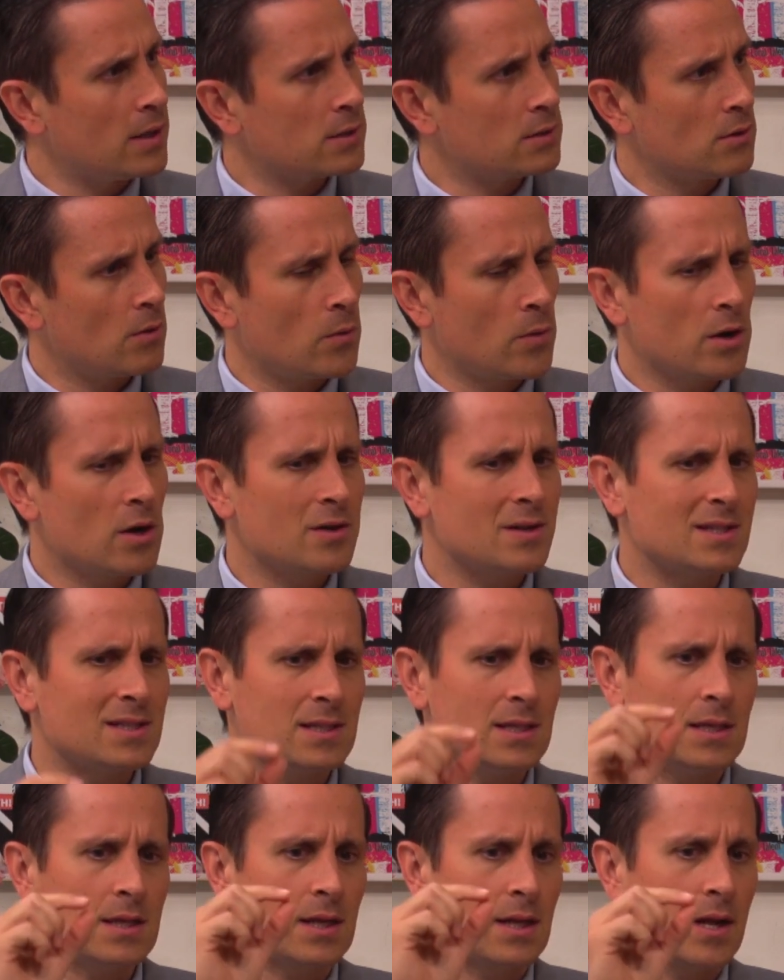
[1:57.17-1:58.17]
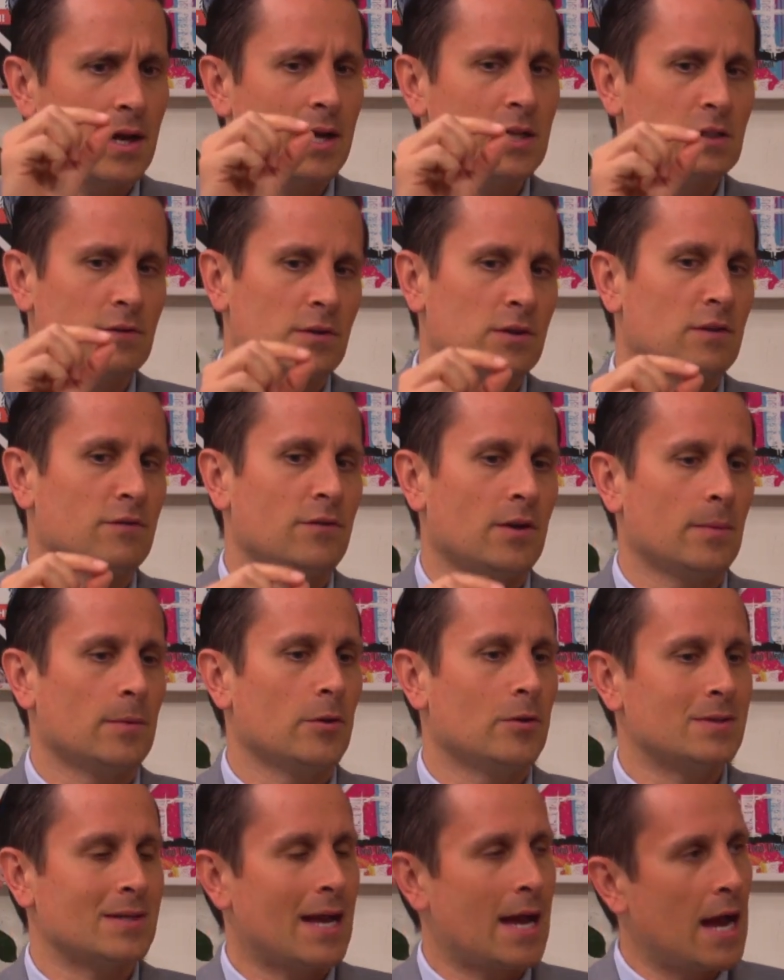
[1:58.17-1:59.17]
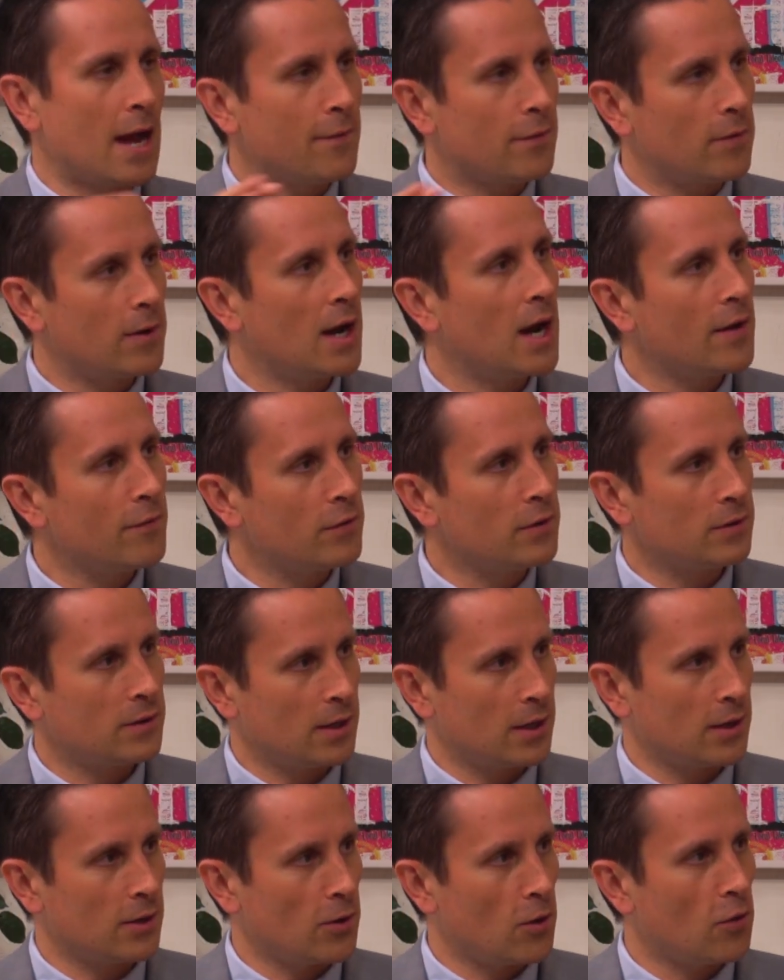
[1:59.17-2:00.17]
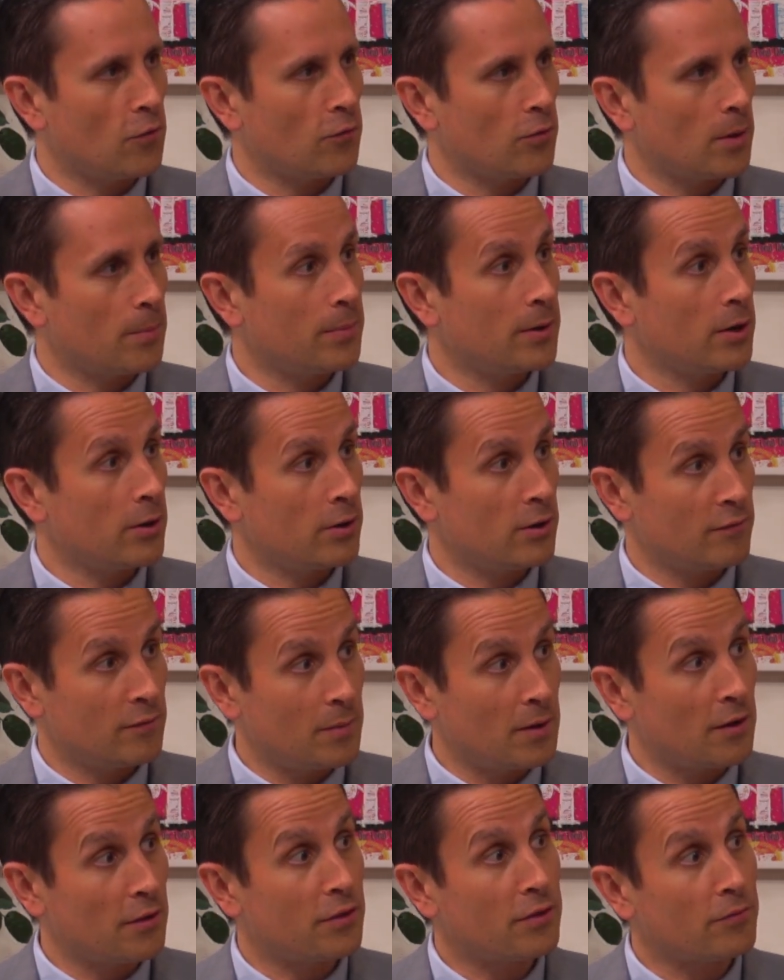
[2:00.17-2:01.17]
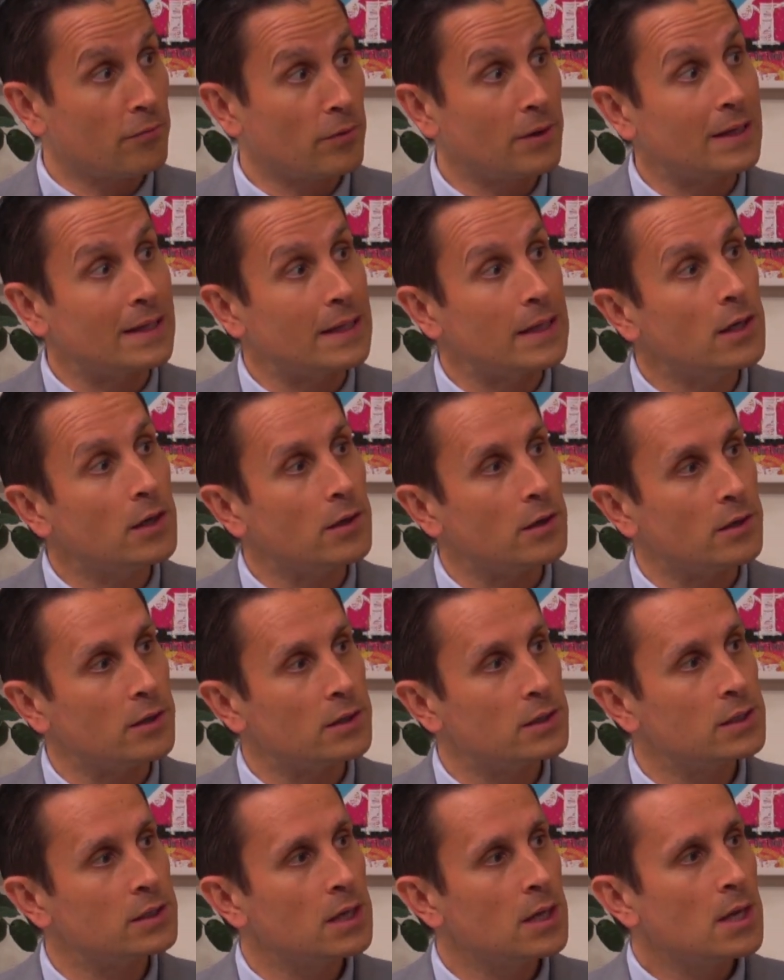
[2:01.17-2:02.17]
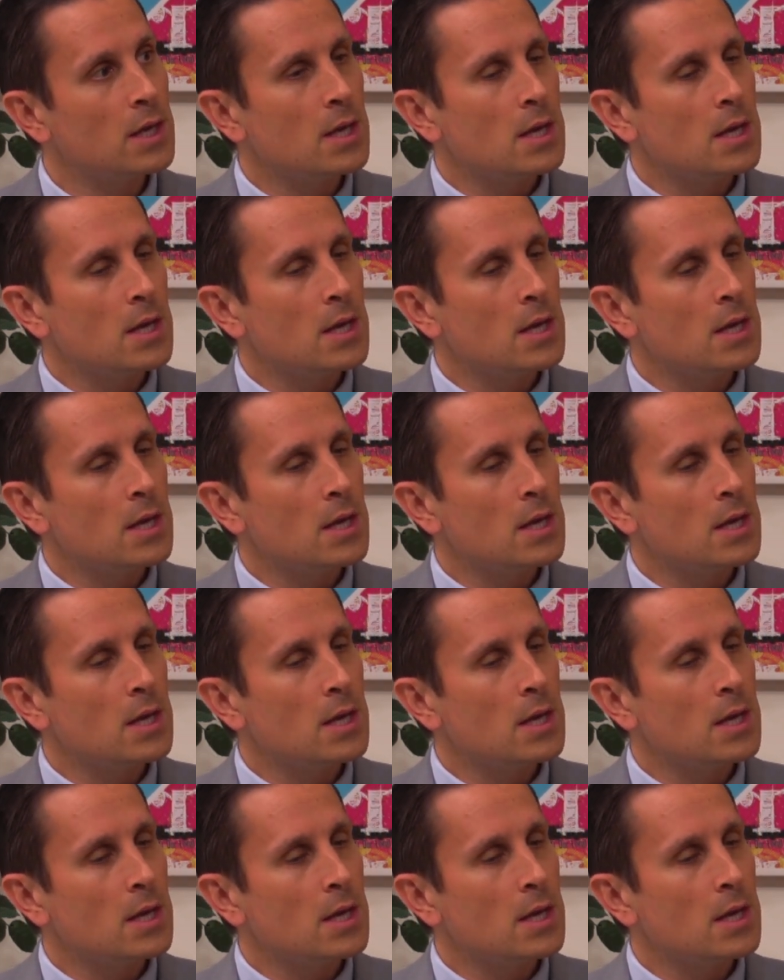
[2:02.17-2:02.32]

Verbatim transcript: So we went on to see clients, friends, and family lose half or everything over a period of about three years. Wow.